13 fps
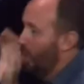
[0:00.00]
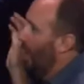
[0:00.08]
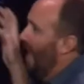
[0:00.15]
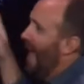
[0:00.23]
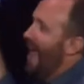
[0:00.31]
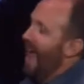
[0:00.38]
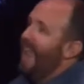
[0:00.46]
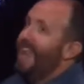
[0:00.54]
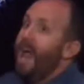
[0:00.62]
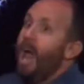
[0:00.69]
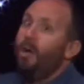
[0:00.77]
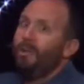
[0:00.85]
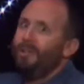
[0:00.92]
I
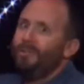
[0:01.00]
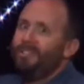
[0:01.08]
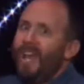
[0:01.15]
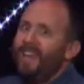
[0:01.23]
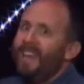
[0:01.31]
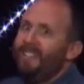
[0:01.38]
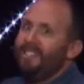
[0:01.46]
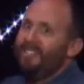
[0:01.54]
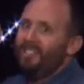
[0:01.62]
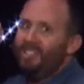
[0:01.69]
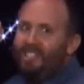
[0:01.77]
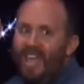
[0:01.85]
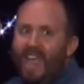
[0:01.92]
know you say that's a
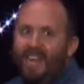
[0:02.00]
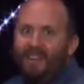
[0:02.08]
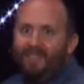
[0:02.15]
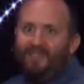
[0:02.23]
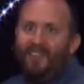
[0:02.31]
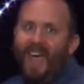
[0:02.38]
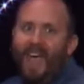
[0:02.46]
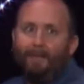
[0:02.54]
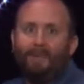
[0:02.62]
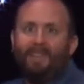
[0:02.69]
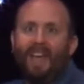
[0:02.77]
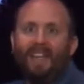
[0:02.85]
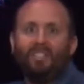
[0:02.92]
stated fact,
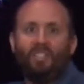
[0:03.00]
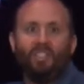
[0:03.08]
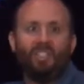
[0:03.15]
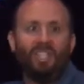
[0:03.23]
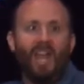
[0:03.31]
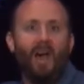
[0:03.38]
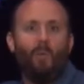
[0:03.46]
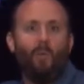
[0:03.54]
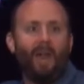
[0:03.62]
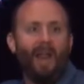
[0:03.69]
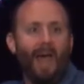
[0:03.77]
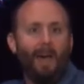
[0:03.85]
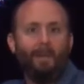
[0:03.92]
but that's just not
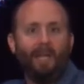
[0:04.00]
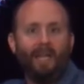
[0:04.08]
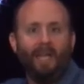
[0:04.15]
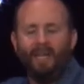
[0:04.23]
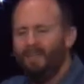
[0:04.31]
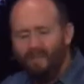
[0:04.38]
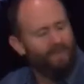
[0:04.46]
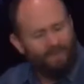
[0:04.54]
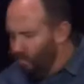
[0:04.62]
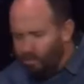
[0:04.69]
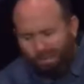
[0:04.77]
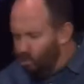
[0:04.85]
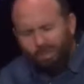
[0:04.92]
what I believe.
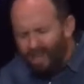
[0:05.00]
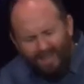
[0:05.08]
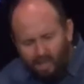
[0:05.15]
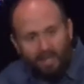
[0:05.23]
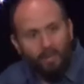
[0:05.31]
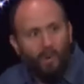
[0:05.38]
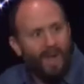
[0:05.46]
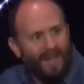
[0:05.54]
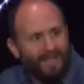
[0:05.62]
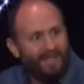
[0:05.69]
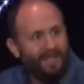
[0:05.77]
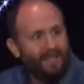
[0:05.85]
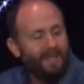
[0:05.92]
Well, what?